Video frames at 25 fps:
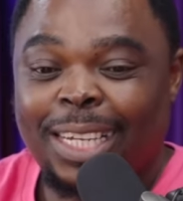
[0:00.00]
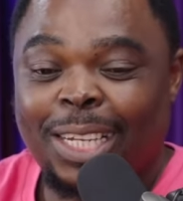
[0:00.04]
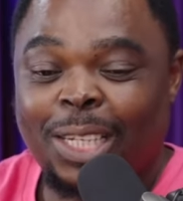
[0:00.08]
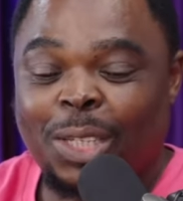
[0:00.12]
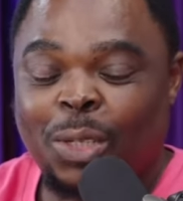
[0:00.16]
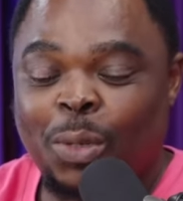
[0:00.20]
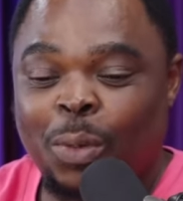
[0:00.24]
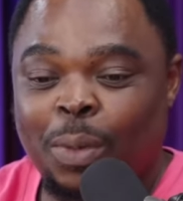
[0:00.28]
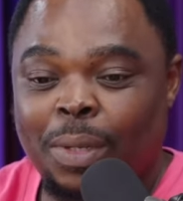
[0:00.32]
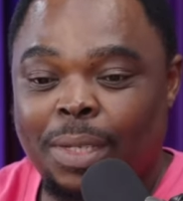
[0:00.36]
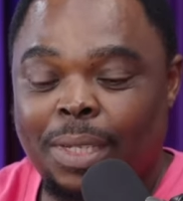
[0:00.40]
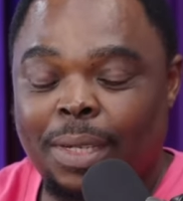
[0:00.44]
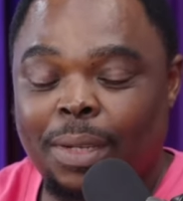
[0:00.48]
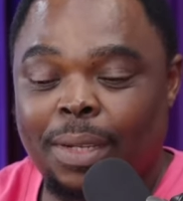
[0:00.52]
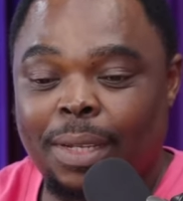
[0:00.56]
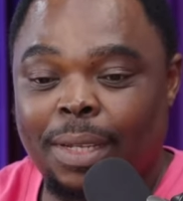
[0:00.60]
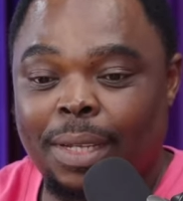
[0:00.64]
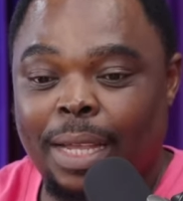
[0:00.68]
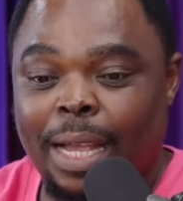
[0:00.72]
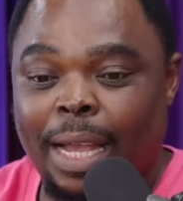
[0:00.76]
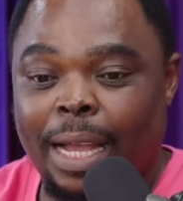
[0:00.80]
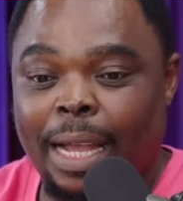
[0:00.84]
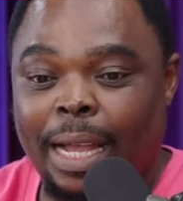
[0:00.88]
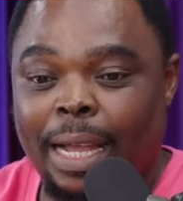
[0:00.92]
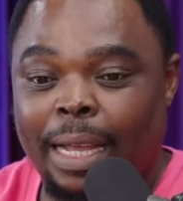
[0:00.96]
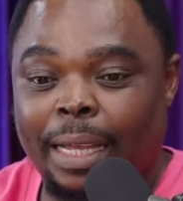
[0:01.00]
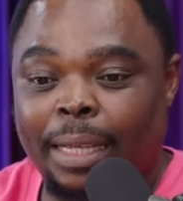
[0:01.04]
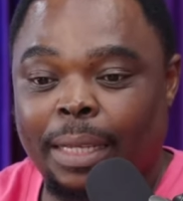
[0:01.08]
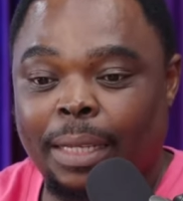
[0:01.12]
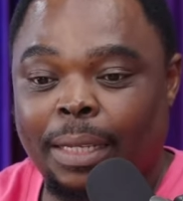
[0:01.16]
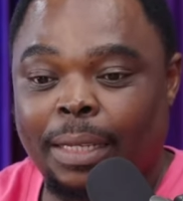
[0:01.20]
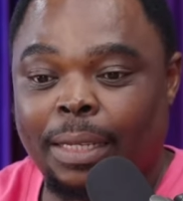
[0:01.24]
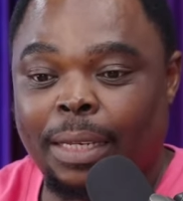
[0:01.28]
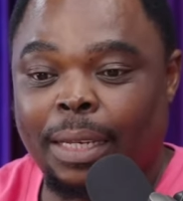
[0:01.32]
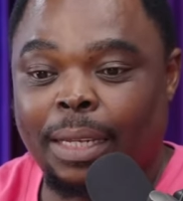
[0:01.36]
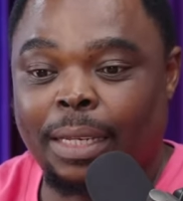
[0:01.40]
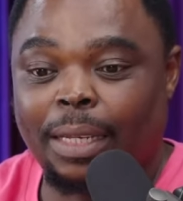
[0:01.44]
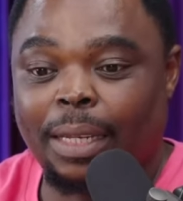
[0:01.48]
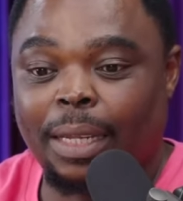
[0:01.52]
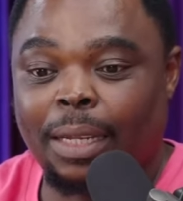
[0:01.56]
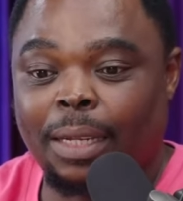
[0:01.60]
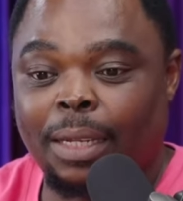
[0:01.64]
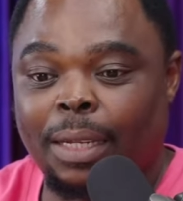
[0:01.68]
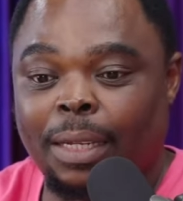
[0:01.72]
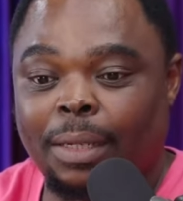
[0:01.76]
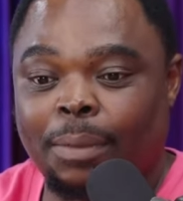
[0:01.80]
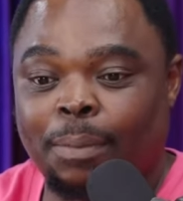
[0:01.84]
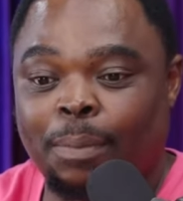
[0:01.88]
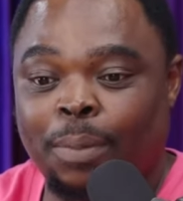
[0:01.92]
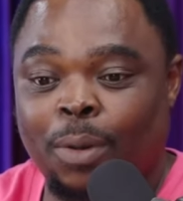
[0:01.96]
Tunes. Yeah.
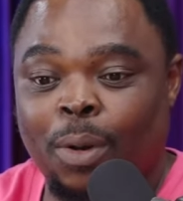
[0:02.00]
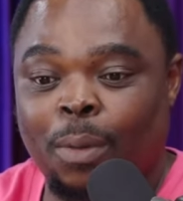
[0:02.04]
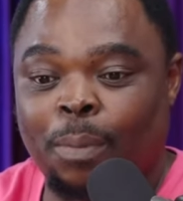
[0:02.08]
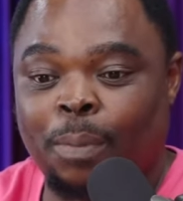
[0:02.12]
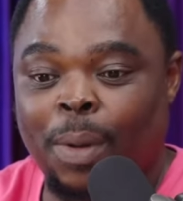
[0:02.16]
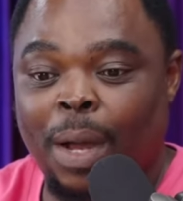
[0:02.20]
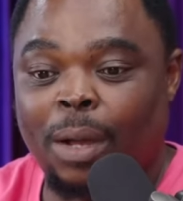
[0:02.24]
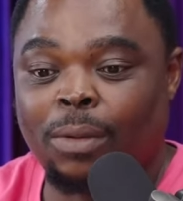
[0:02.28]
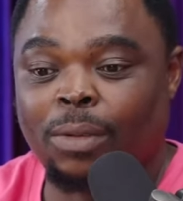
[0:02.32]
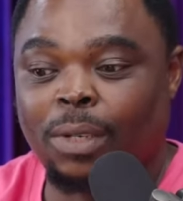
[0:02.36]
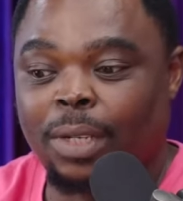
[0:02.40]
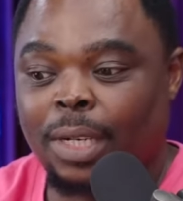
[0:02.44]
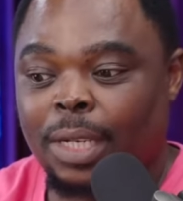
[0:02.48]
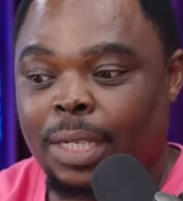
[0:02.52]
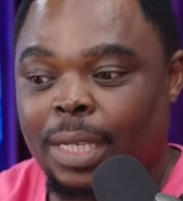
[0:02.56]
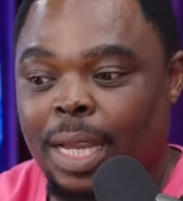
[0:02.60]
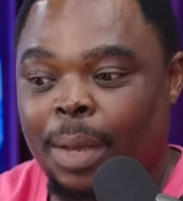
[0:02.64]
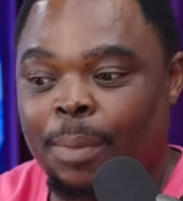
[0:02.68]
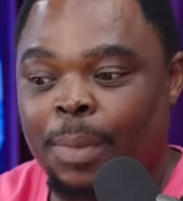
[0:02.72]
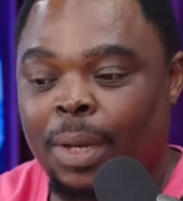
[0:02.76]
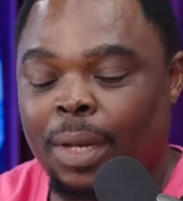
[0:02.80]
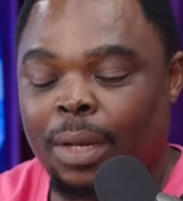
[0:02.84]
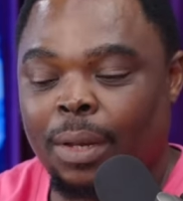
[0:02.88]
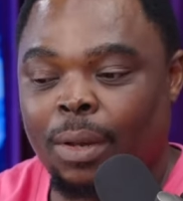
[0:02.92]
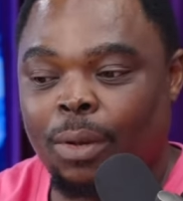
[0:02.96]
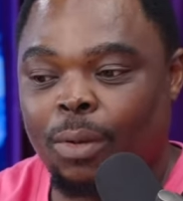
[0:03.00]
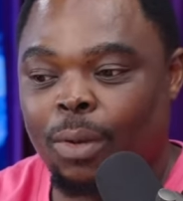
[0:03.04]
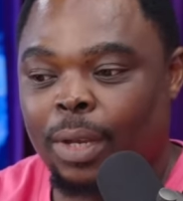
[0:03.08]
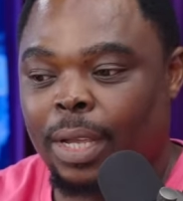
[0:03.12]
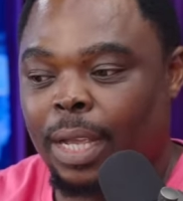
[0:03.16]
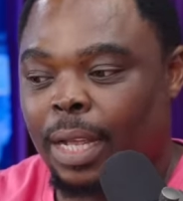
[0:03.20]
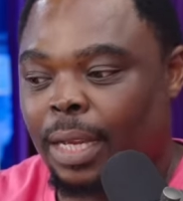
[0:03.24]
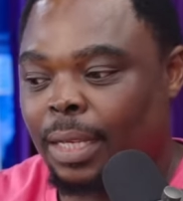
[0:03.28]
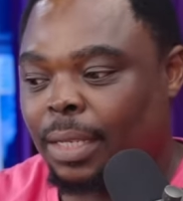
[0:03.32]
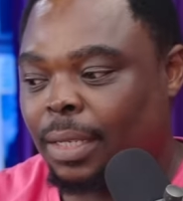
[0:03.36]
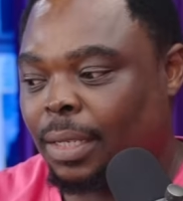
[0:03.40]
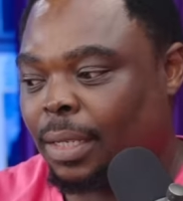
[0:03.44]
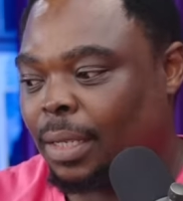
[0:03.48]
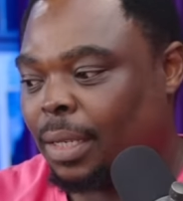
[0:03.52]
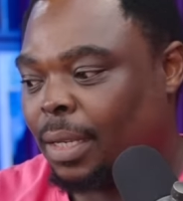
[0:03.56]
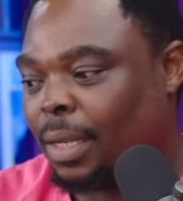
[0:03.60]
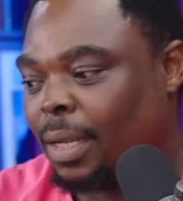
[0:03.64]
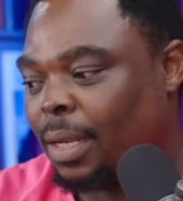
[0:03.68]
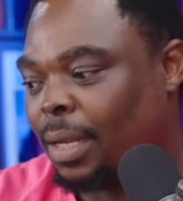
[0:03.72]
It broke boundaries. I mean, look at